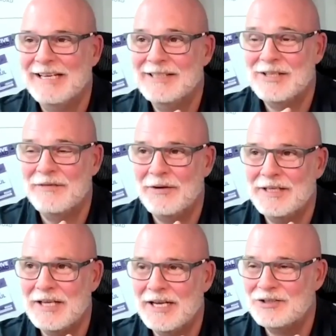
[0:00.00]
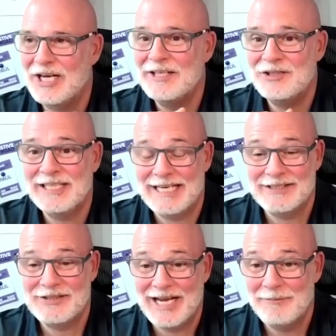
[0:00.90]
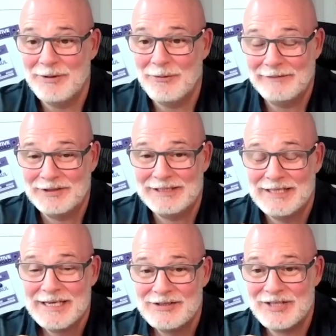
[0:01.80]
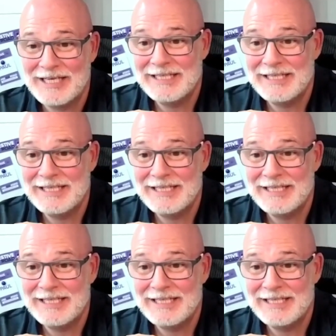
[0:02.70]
It's a very changing landscape we all have to stay